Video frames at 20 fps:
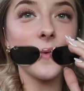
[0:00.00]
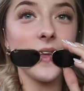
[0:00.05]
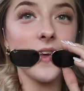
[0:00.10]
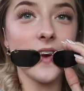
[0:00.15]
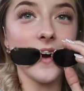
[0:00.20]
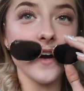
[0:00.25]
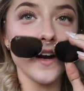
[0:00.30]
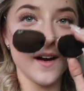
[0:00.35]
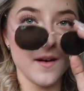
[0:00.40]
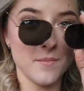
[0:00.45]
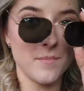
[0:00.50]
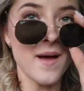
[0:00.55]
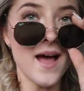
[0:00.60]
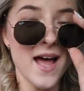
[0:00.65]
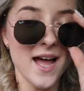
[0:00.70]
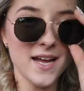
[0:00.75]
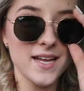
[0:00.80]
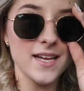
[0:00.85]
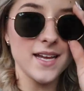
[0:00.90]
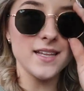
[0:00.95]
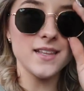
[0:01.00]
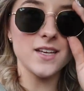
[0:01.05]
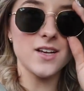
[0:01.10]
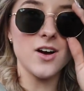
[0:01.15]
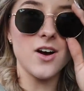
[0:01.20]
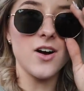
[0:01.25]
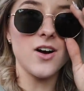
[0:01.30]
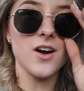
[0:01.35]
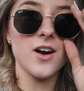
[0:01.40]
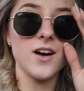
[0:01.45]
We are back in the
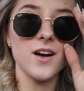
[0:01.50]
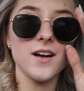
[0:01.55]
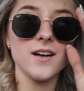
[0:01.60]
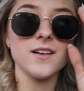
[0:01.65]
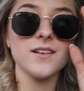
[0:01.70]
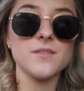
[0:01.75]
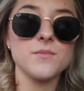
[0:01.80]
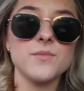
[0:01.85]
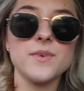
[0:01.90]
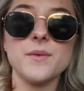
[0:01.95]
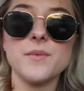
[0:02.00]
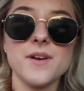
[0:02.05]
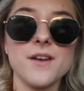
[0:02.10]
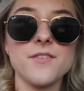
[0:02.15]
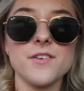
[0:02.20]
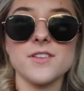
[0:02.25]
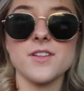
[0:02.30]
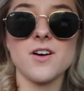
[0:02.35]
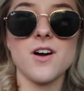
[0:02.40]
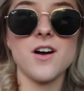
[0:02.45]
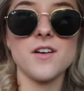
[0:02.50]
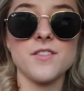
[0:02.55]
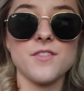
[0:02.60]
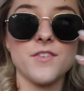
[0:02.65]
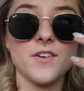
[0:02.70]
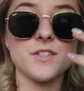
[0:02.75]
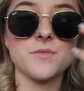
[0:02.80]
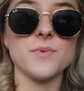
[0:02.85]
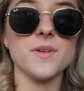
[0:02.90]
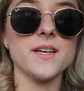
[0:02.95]
car. We were never in the car in the
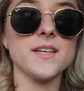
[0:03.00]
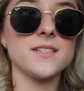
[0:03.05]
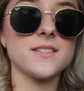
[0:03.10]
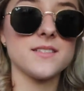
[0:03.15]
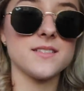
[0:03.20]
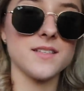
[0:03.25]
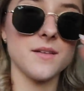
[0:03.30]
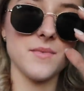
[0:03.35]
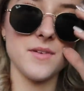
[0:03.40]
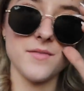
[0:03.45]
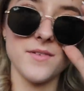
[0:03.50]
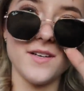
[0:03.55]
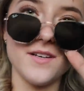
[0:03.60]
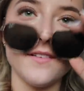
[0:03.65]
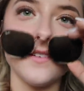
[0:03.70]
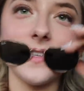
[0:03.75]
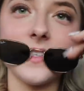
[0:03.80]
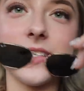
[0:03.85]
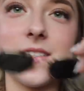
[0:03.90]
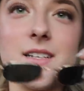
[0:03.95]
first place. Let me redo this